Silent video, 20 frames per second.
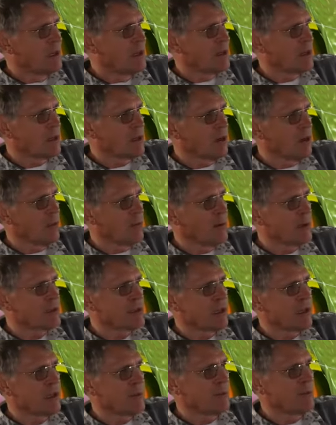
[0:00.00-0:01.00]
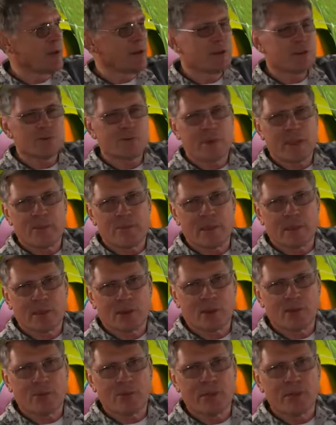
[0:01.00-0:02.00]
The cobra is going to produce baby
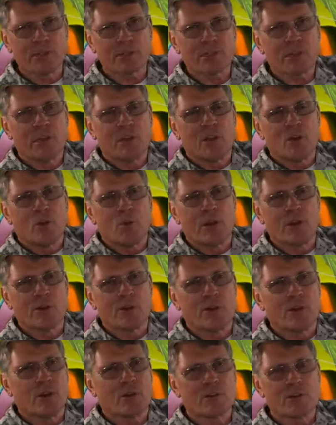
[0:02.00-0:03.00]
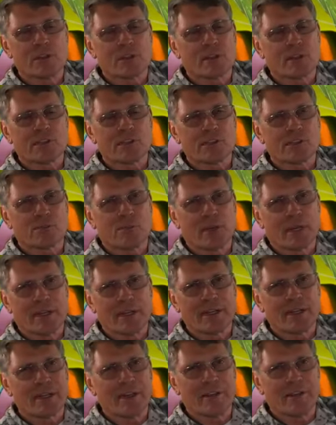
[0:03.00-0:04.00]
cobras. We don't know that this is
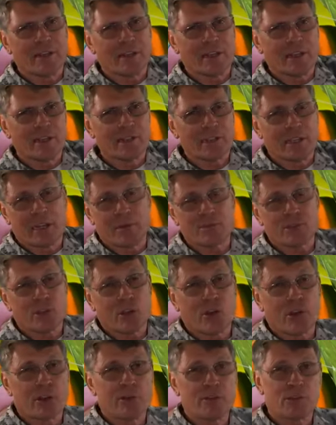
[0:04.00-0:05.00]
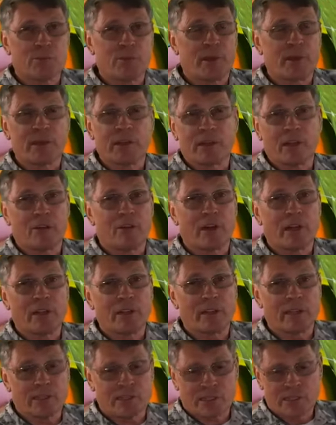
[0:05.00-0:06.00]
related to anything else. And I'm sorry you spent a year on
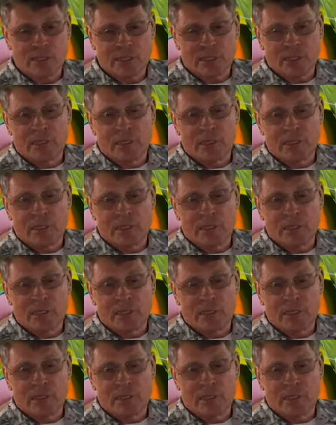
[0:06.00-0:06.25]
this.